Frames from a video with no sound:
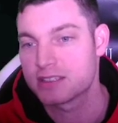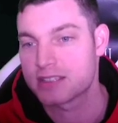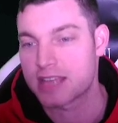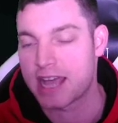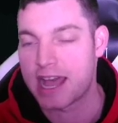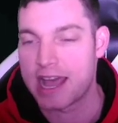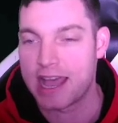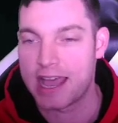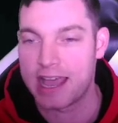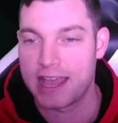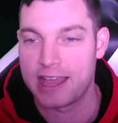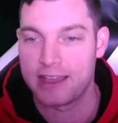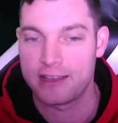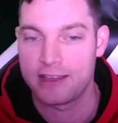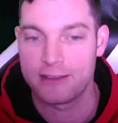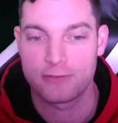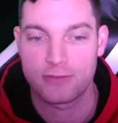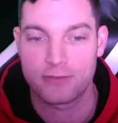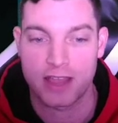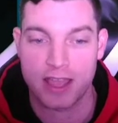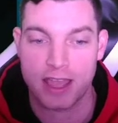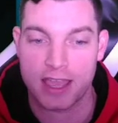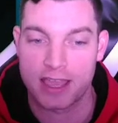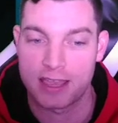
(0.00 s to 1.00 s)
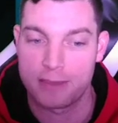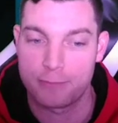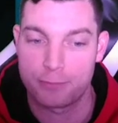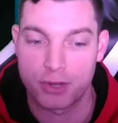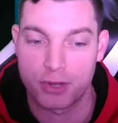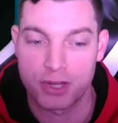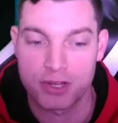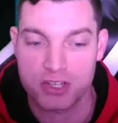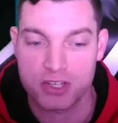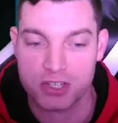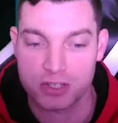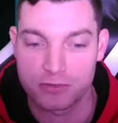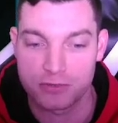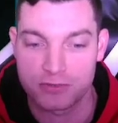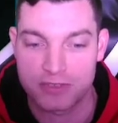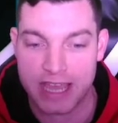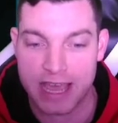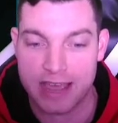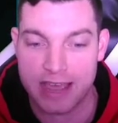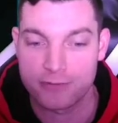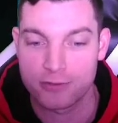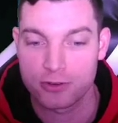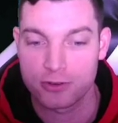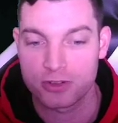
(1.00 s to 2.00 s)
I have a bunch of
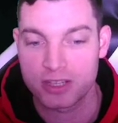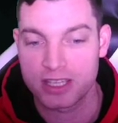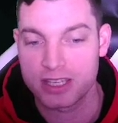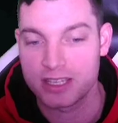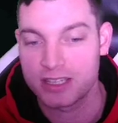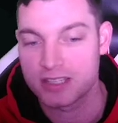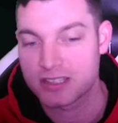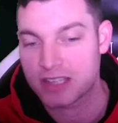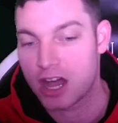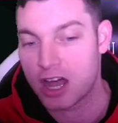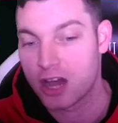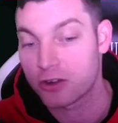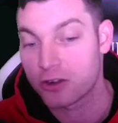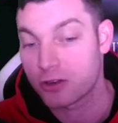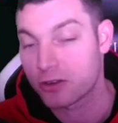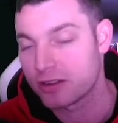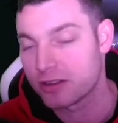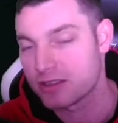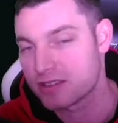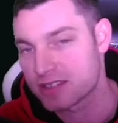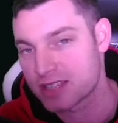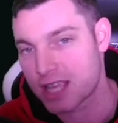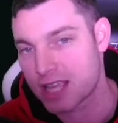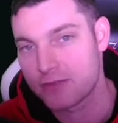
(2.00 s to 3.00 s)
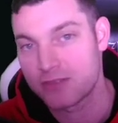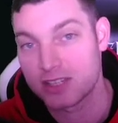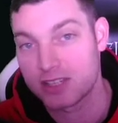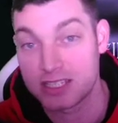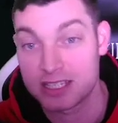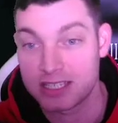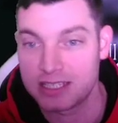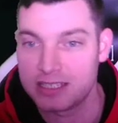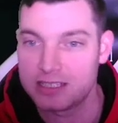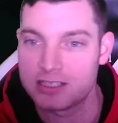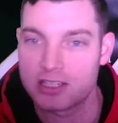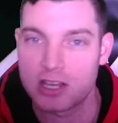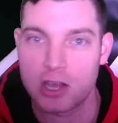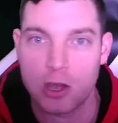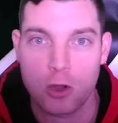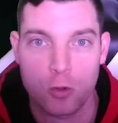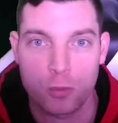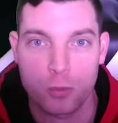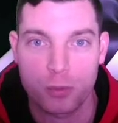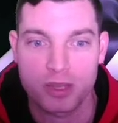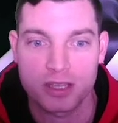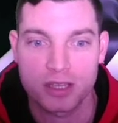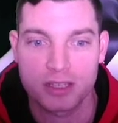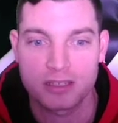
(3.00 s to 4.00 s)
tavern keys, 117 to
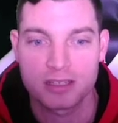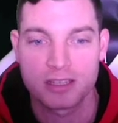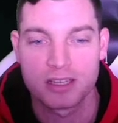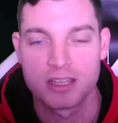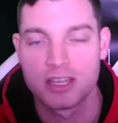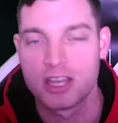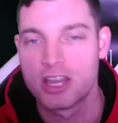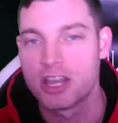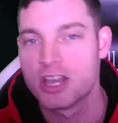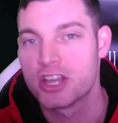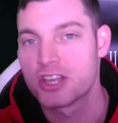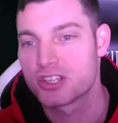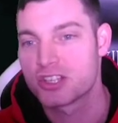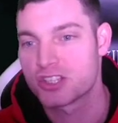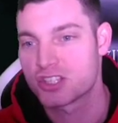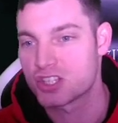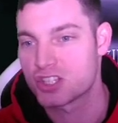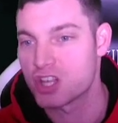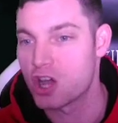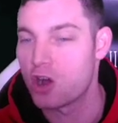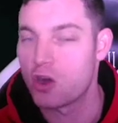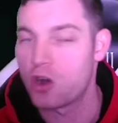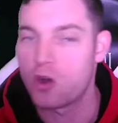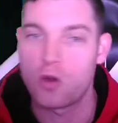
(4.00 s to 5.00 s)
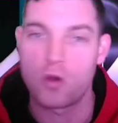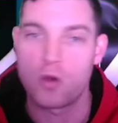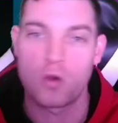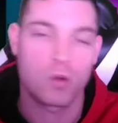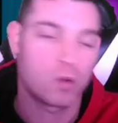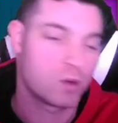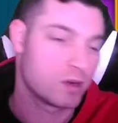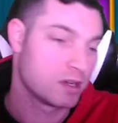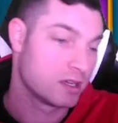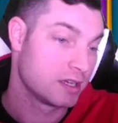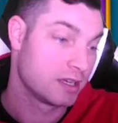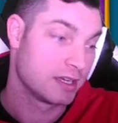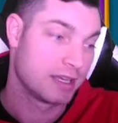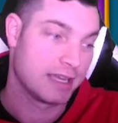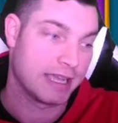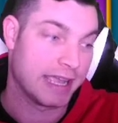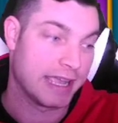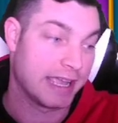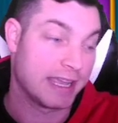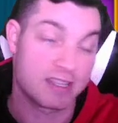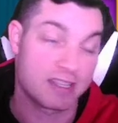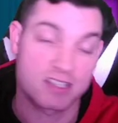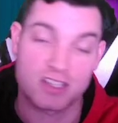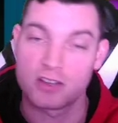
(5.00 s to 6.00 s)
open. So
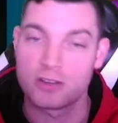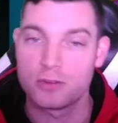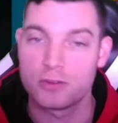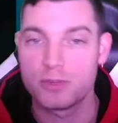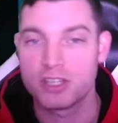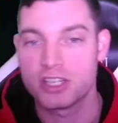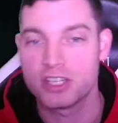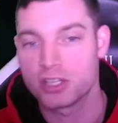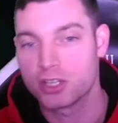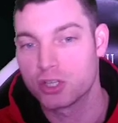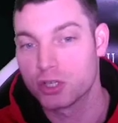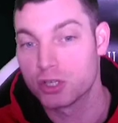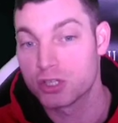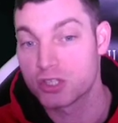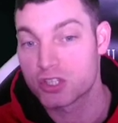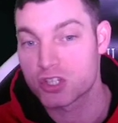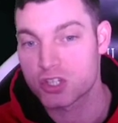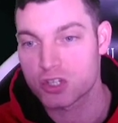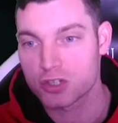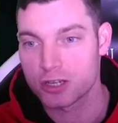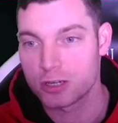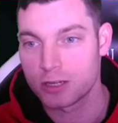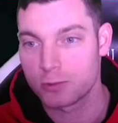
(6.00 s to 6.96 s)
it's going to be a good stream.